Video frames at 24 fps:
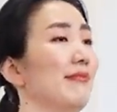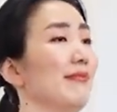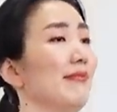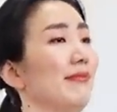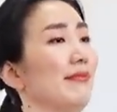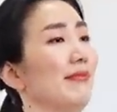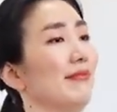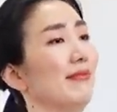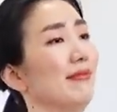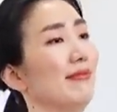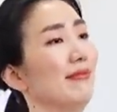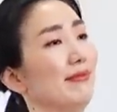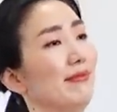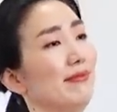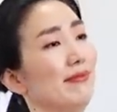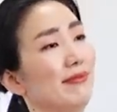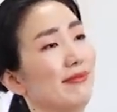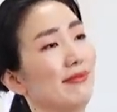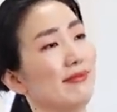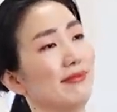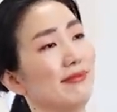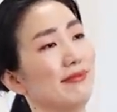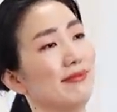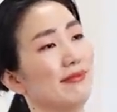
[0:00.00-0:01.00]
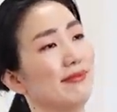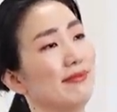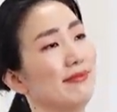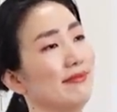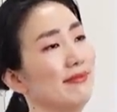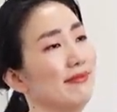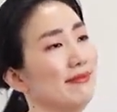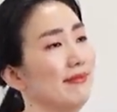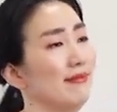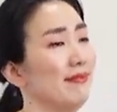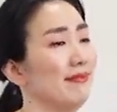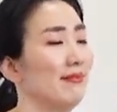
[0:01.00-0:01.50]

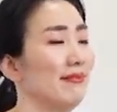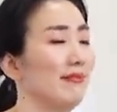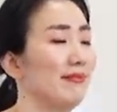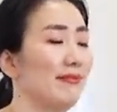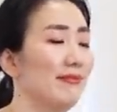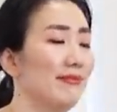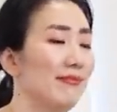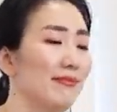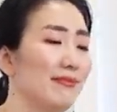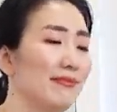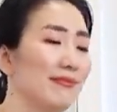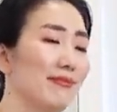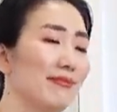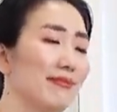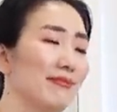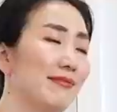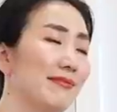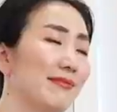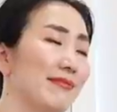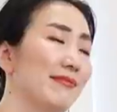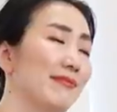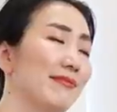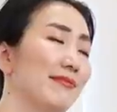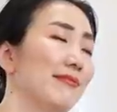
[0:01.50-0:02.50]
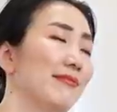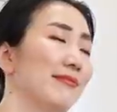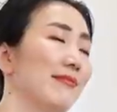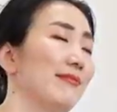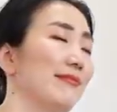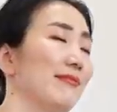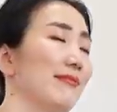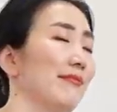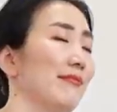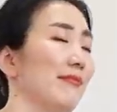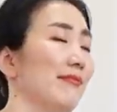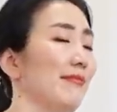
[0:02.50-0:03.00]

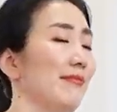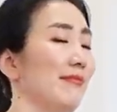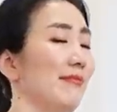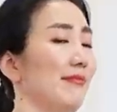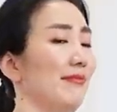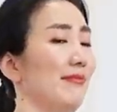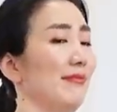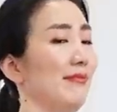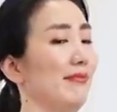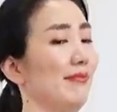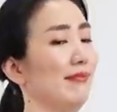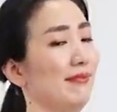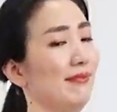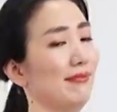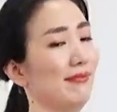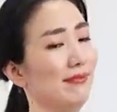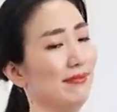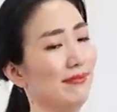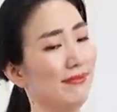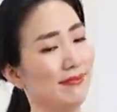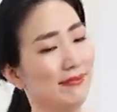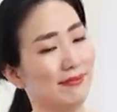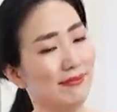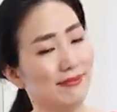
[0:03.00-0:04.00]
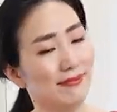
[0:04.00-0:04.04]
No one is speaking in this clip.